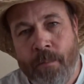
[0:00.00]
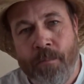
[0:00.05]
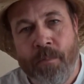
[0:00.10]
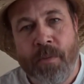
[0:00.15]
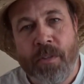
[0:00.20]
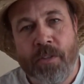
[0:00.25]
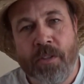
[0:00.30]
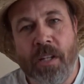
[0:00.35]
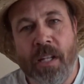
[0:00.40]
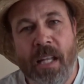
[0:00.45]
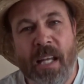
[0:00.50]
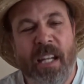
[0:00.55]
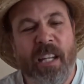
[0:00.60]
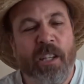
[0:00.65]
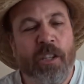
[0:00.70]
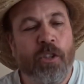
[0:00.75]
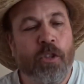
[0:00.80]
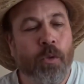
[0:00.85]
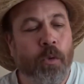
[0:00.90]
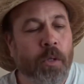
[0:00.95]
It's a lot of
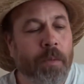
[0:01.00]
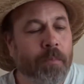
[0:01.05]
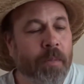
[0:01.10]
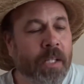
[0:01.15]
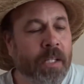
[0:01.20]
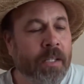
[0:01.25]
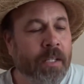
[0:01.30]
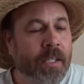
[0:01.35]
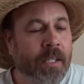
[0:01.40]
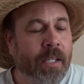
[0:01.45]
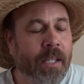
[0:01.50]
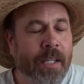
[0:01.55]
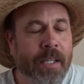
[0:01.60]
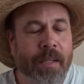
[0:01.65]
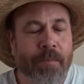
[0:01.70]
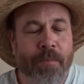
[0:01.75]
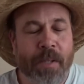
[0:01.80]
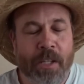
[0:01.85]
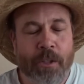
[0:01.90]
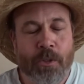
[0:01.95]
enjoyment.
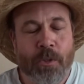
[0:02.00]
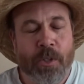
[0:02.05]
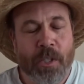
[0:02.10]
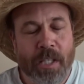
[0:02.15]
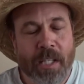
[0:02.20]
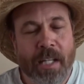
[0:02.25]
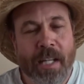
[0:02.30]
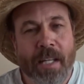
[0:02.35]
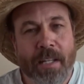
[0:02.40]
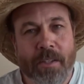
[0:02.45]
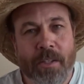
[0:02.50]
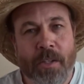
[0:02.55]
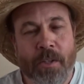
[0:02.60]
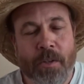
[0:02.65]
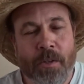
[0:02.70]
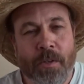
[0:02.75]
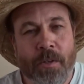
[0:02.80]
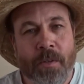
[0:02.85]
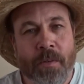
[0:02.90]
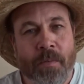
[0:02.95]
And make sure you get out
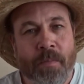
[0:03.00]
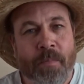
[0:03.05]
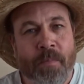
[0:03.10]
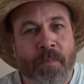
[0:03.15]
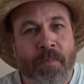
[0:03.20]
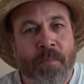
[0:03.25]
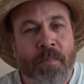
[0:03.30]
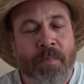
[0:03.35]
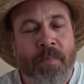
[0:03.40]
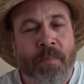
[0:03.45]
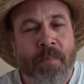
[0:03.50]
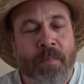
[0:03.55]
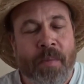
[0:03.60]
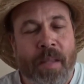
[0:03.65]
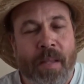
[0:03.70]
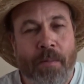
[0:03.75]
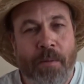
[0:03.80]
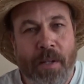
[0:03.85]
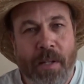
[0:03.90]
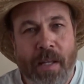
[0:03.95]
there and
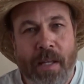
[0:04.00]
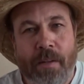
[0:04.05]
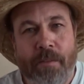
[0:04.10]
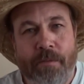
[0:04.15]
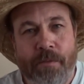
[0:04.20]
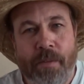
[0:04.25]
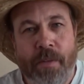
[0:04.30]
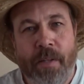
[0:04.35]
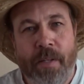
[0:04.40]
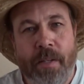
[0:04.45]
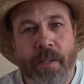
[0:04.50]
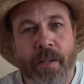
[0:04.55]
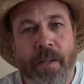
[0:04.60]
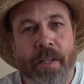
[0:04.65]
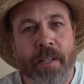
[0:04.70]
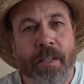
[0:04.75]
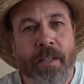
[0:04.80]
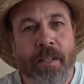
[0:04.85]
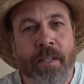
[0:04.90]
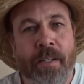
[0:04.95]
have a lot of fun
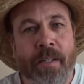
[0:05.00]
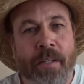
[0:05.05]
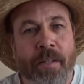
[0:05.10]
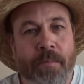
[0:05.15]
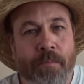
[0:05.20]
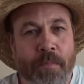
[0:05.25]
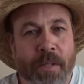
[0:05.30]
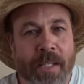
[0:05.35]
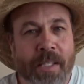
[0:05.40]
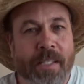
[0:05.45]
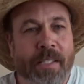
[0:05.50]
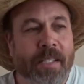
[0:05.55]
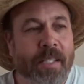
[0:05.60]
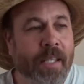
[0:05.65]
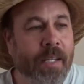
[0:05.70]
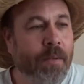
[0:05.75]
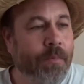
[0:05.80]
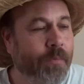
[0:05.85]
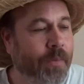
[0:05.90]
hunting and be safe,